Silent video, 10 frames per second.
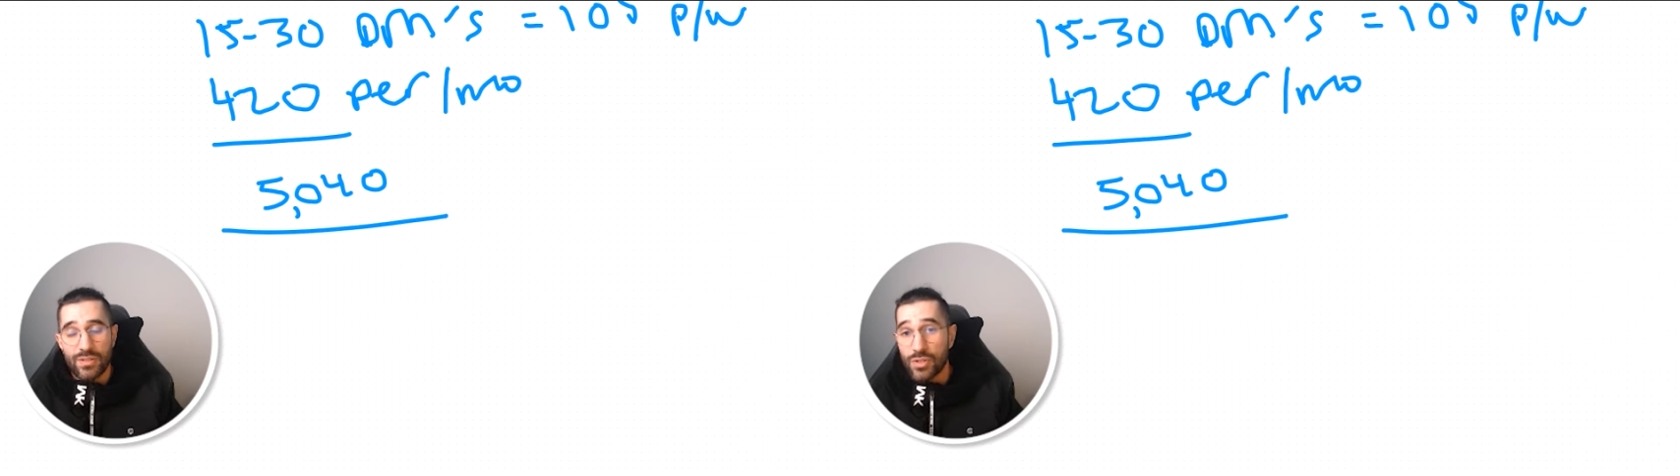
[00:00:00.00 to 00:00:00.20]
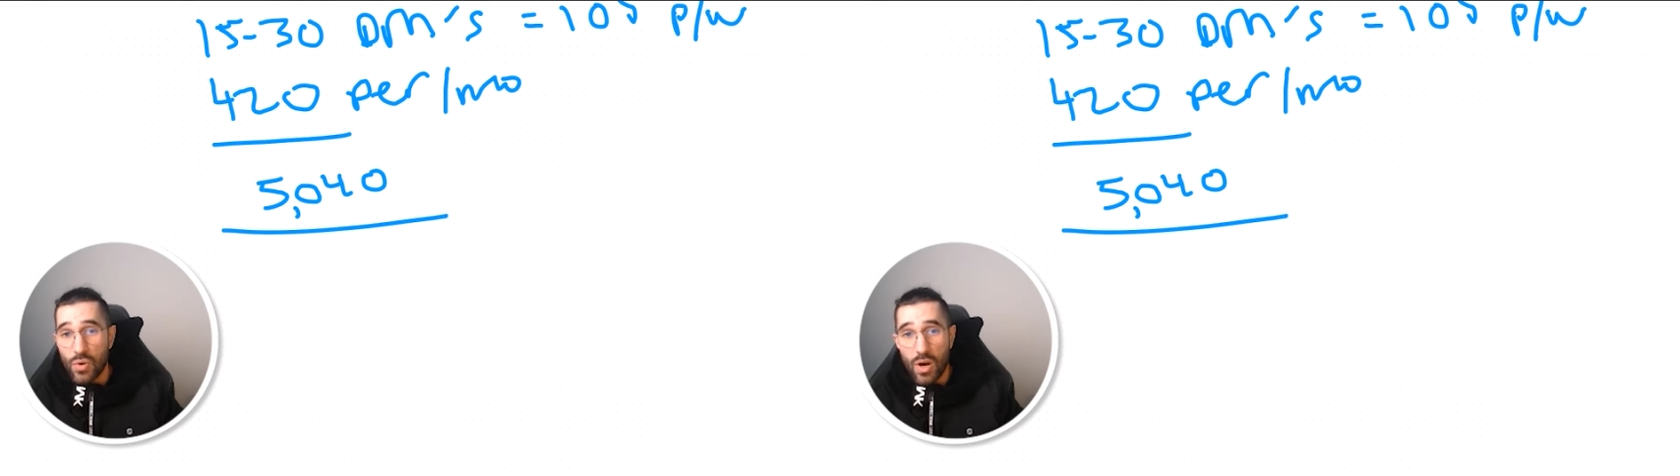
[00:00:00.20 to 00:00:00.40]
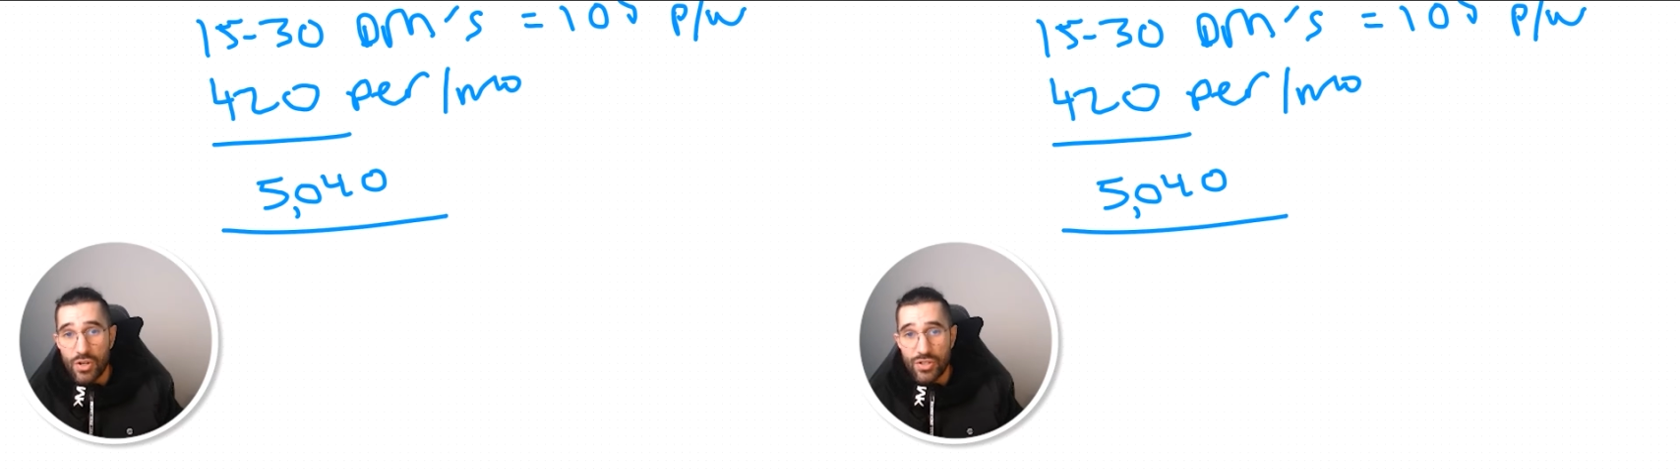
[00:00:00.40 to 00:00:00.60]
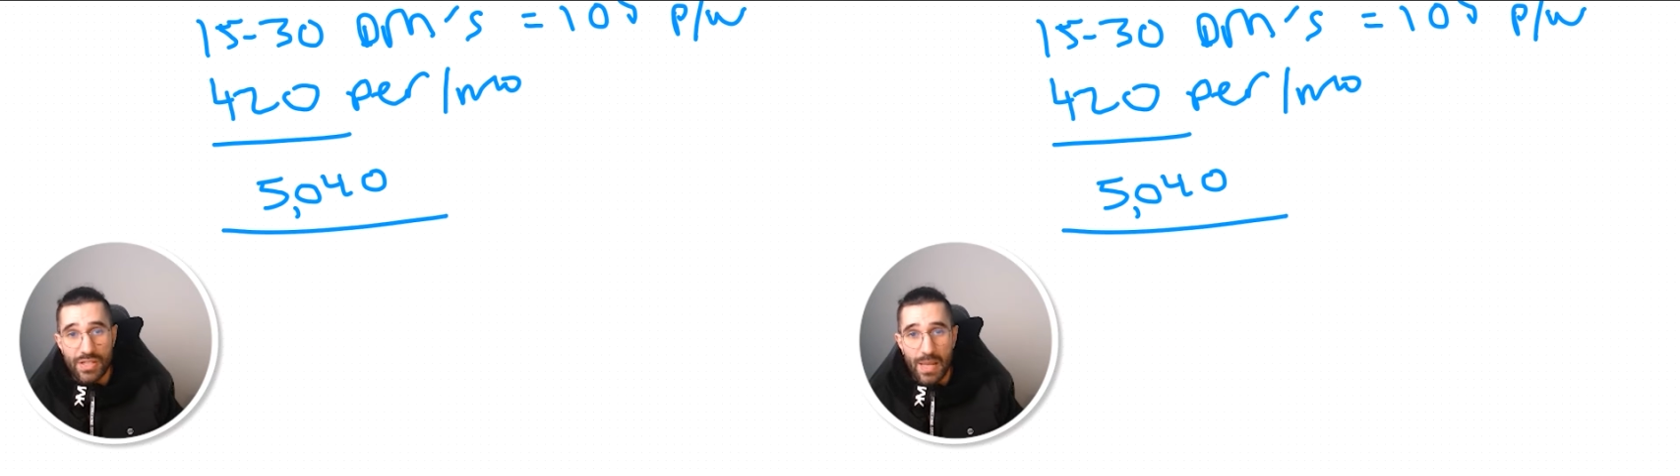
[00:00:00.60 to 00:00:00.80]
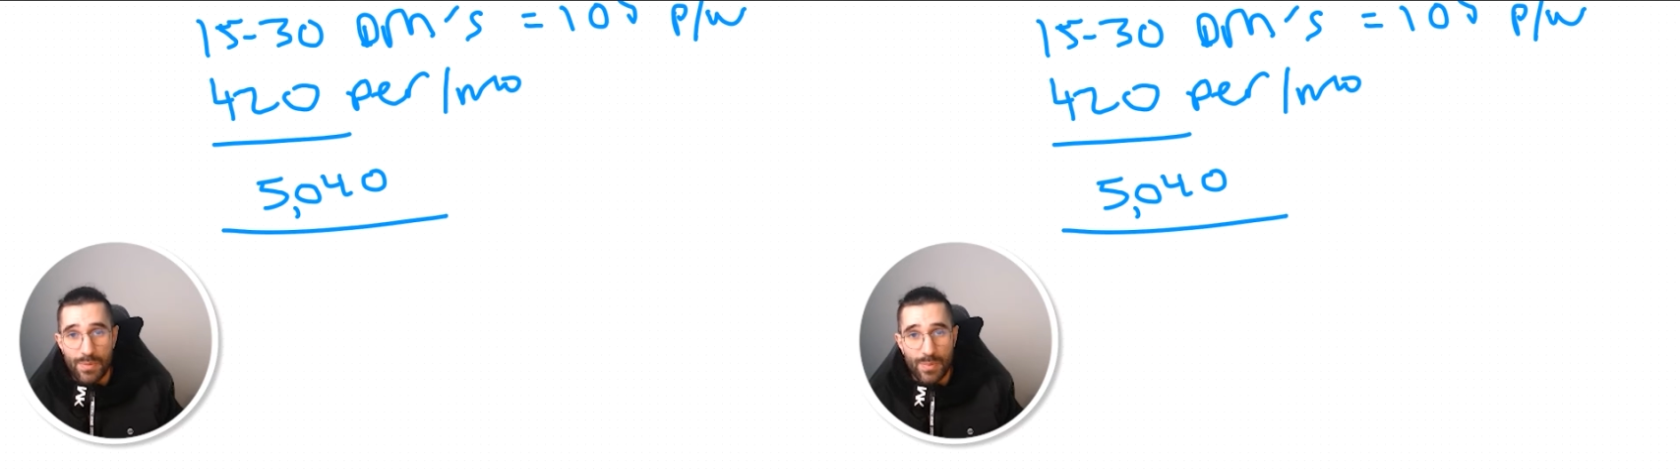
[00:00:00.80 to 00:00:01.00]
to
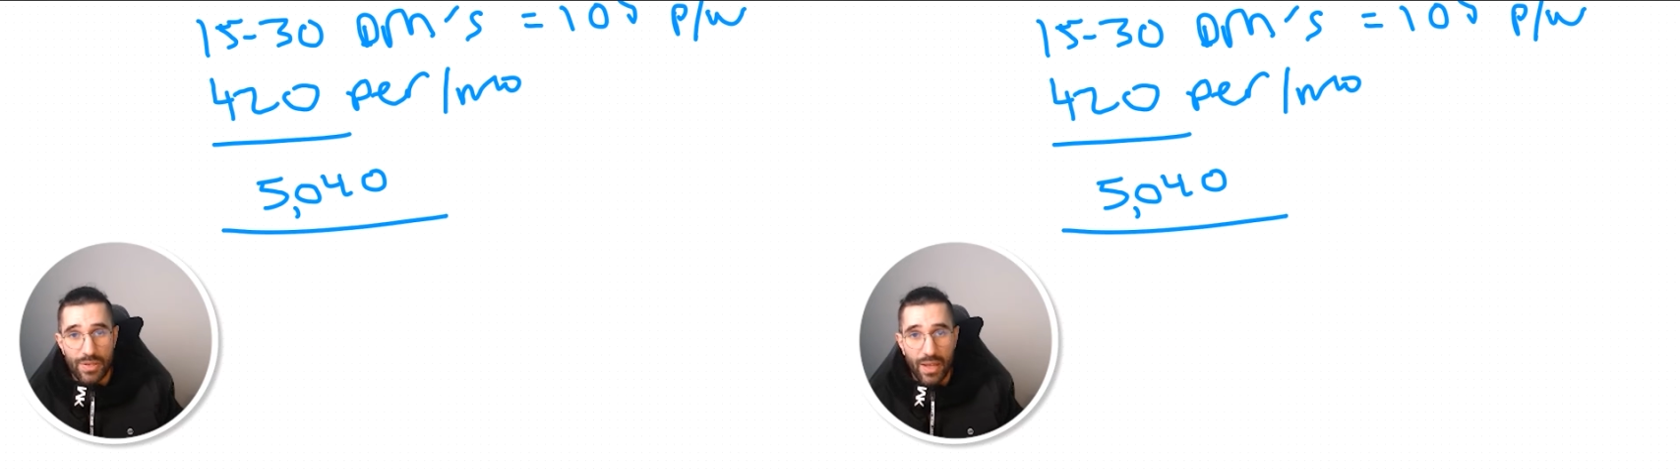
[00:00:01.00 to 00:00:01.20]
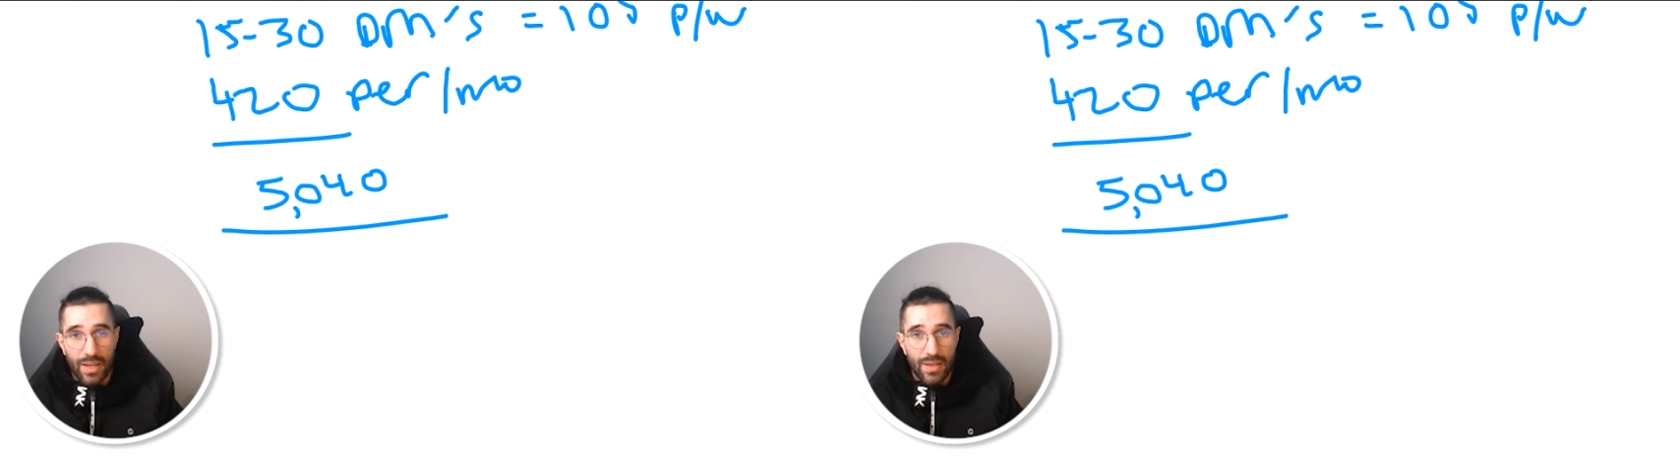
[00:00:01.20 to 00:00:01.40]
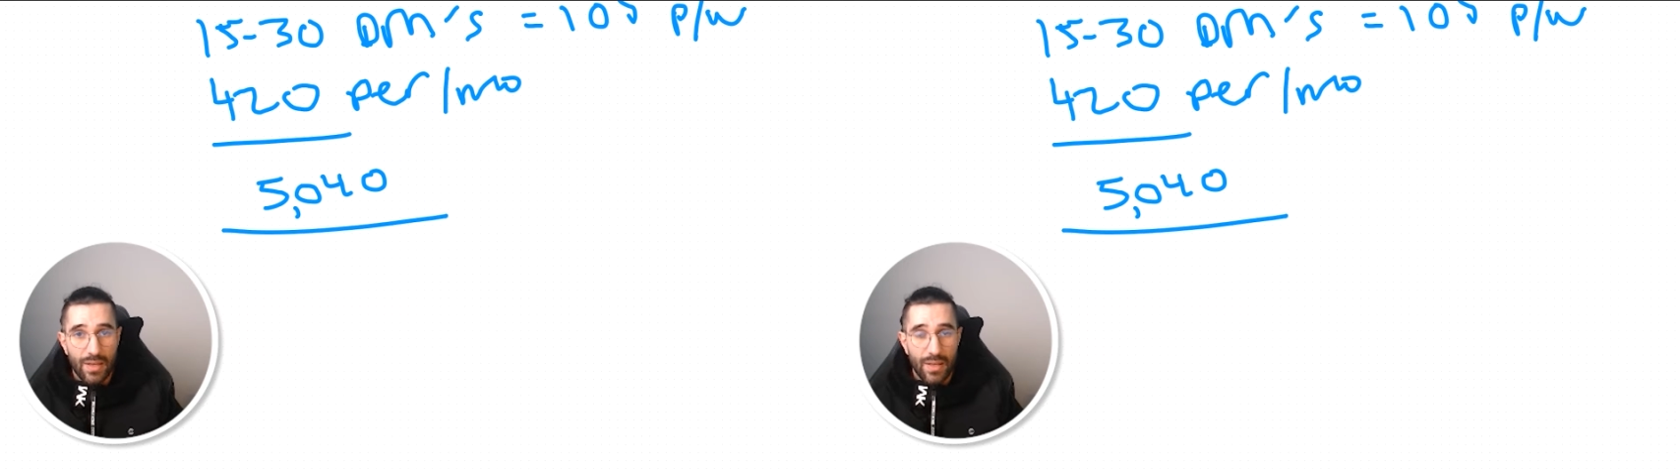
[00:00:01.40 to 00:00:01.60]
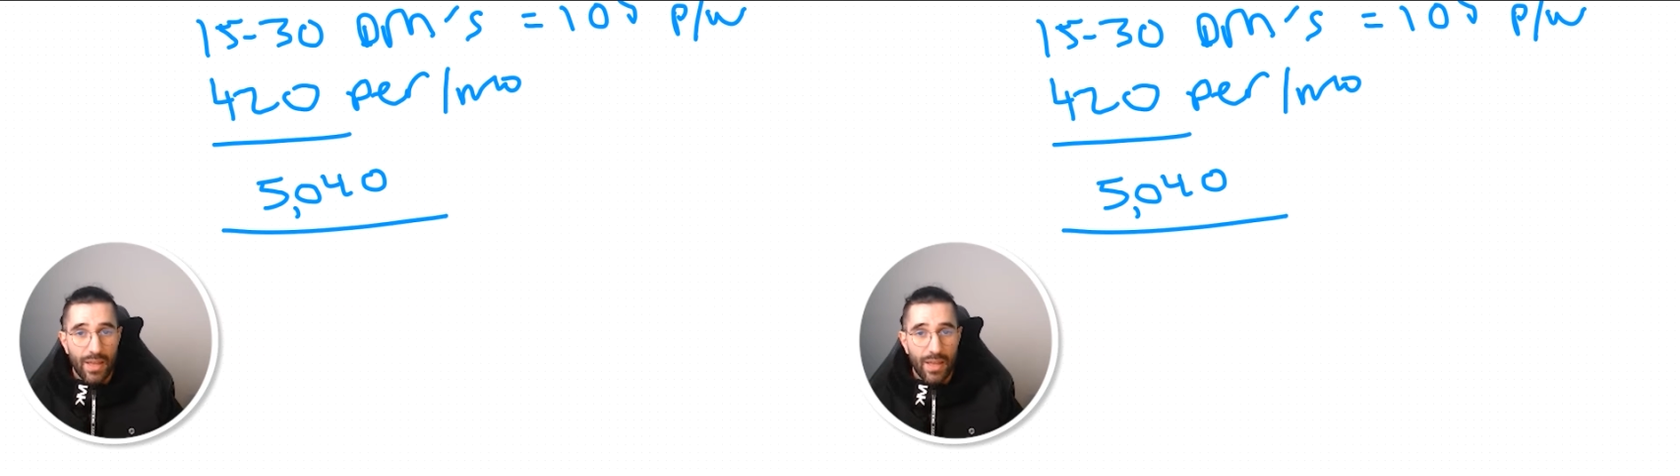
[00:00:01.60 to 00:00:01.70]
200 DMs per day.